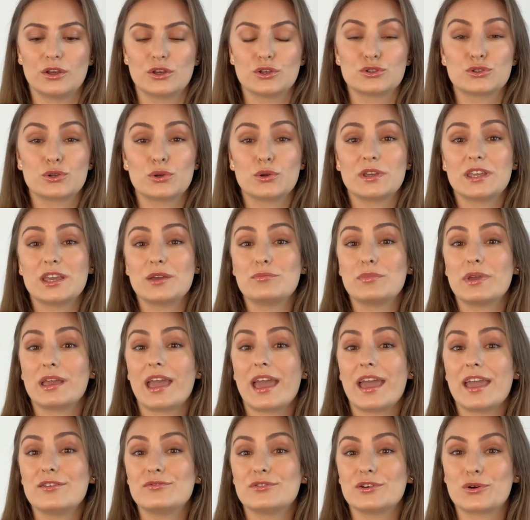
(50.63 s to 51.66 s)
so you can
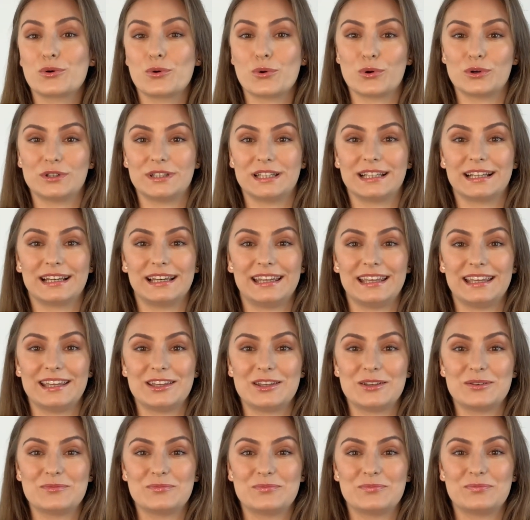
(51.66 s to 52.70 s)
behave accordingly
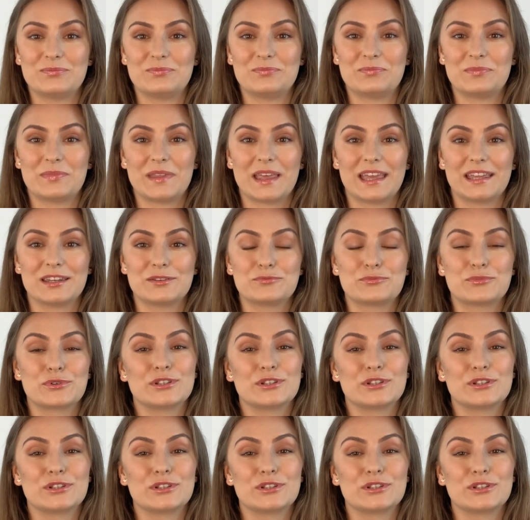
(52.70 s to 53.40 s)
and